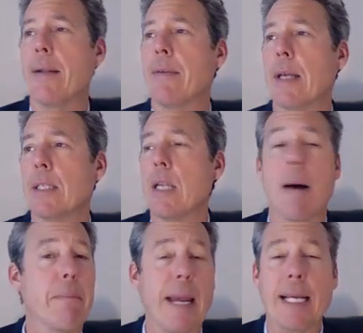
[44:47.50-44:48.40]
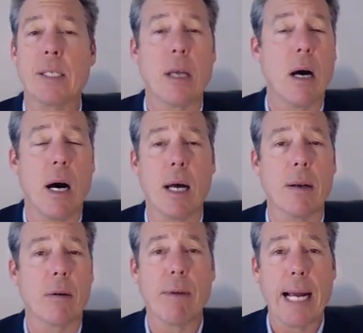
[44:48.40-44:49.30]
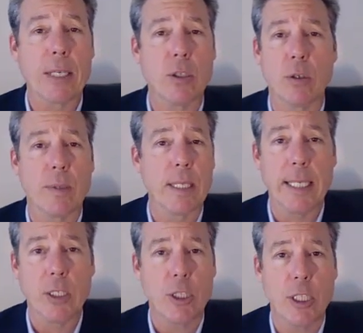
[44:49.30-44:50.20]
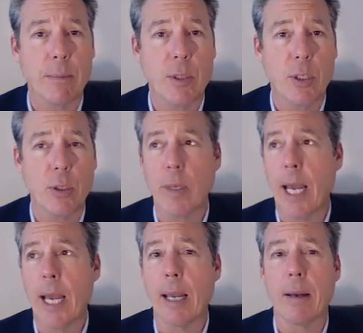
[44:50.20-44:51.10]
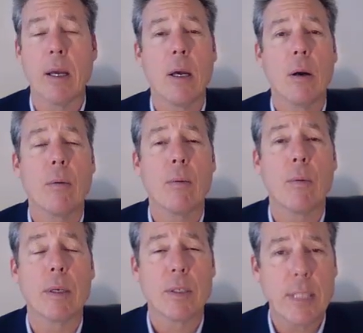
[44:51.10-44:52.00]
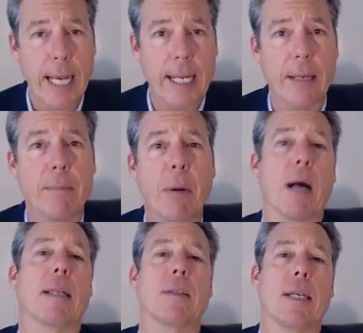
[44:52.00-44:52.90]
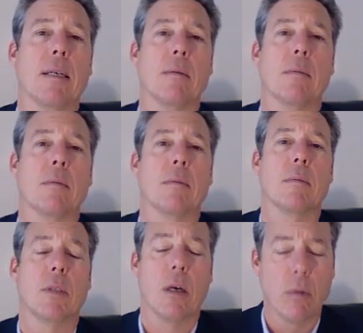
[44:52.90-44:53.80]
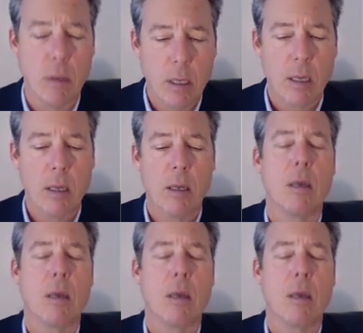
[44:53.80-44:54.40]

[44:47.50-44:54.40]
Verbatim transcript: and it's not based on a rational relationship to a, a stated policy. So